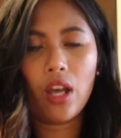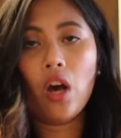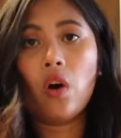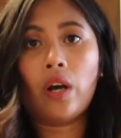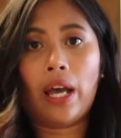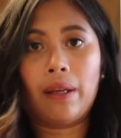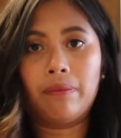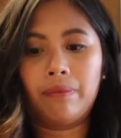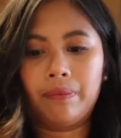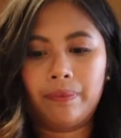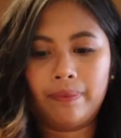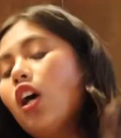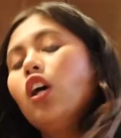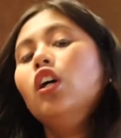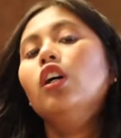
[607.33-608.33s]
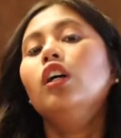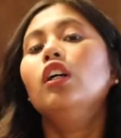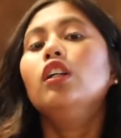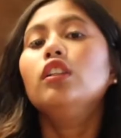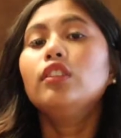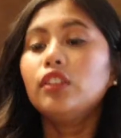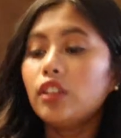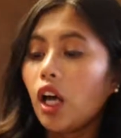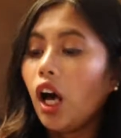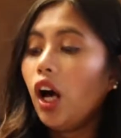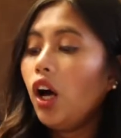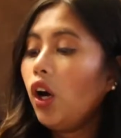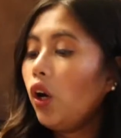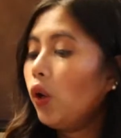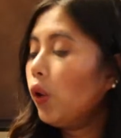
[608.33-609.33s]
Okay. So
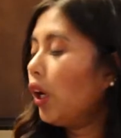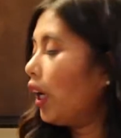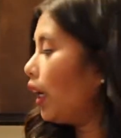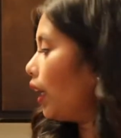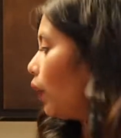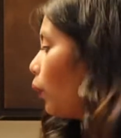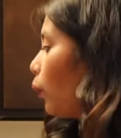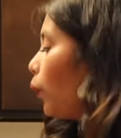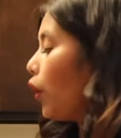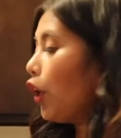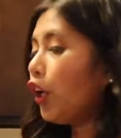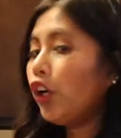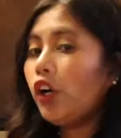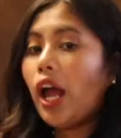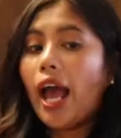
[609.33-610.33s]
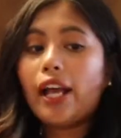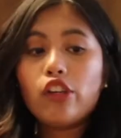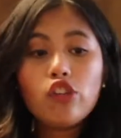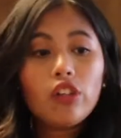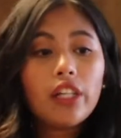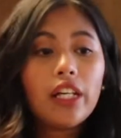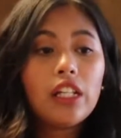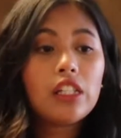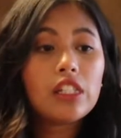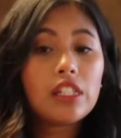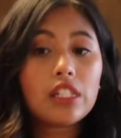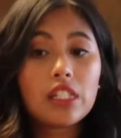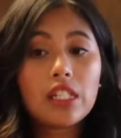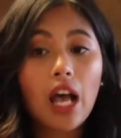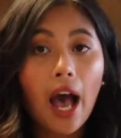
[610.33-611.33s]
we're actually
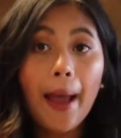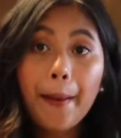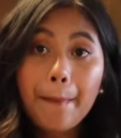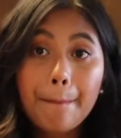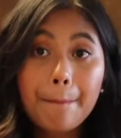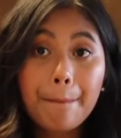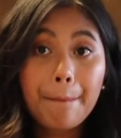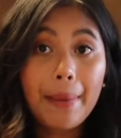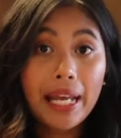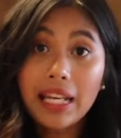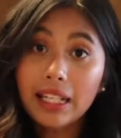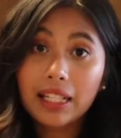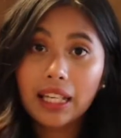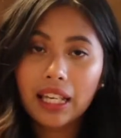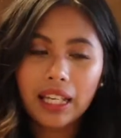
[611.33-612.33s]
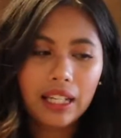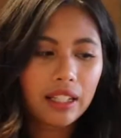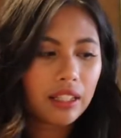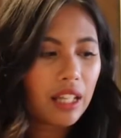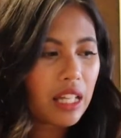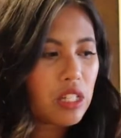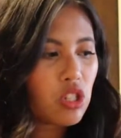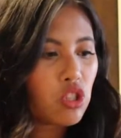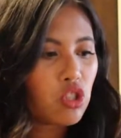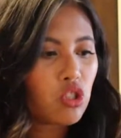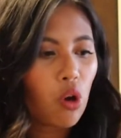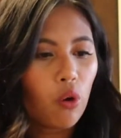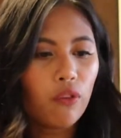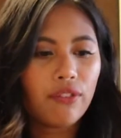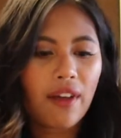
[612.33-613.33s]
done baking. That's
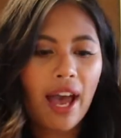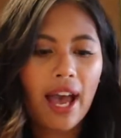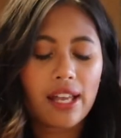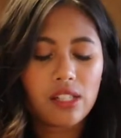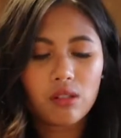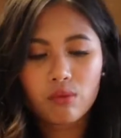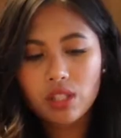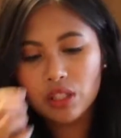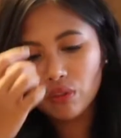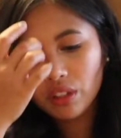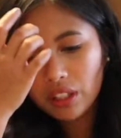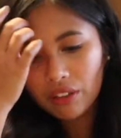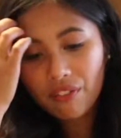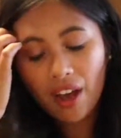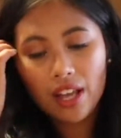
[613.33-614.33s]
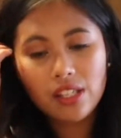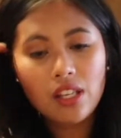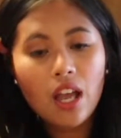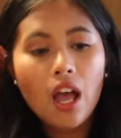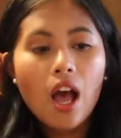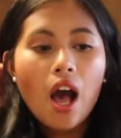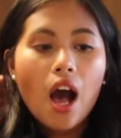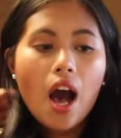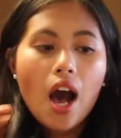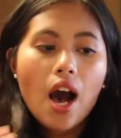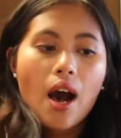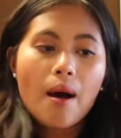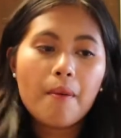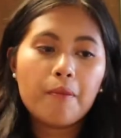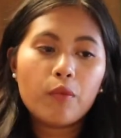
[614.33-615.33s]
so fast. It was really fast.
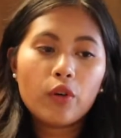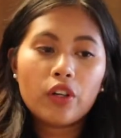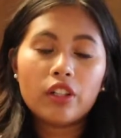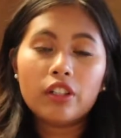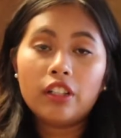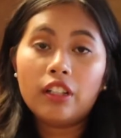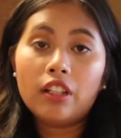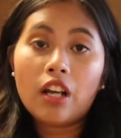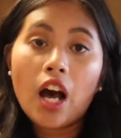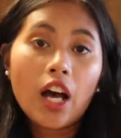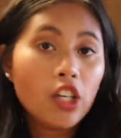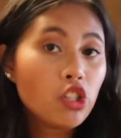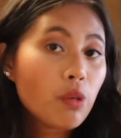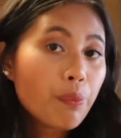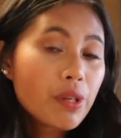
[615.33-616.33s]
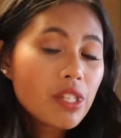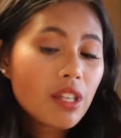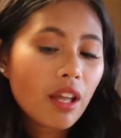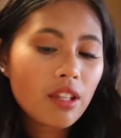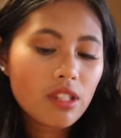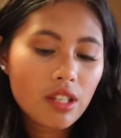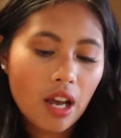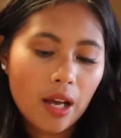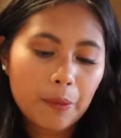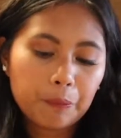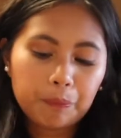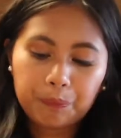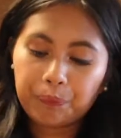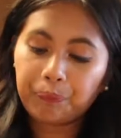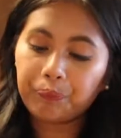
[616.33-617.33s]
We're not 100%
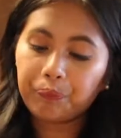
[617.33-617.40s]
done.